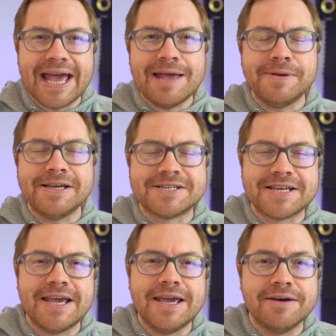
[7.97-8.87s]
A B
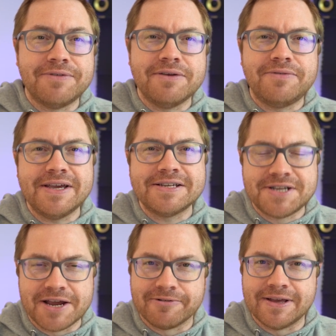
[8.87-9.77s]
C of E V
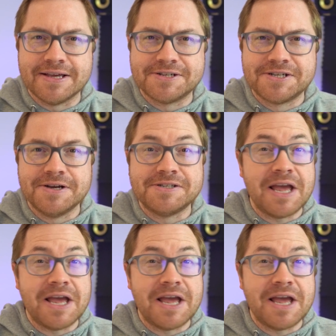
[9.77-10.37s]
series to